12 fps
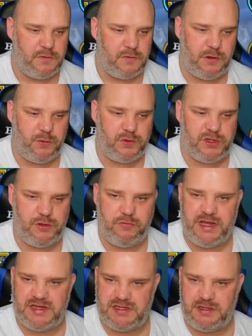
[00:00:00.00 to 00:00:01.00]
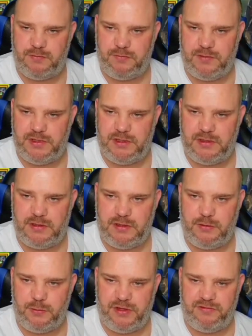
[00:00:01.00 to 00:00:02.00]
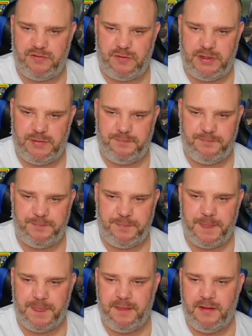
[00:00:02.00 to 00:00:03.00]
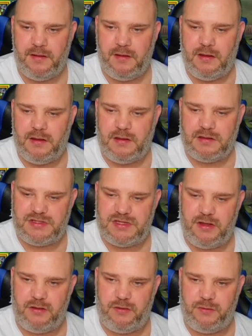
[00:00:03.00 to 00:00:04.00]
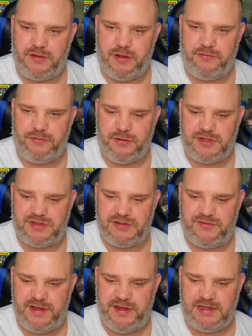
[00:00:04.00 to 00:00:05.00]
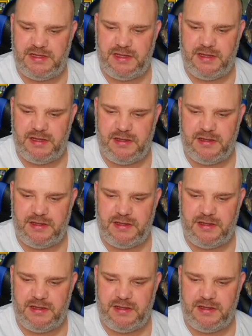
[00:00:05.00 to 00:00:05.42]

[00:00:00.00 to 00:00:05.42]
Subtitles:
Right, we'll do Razin, it'll be fine. So we've gone for a fairly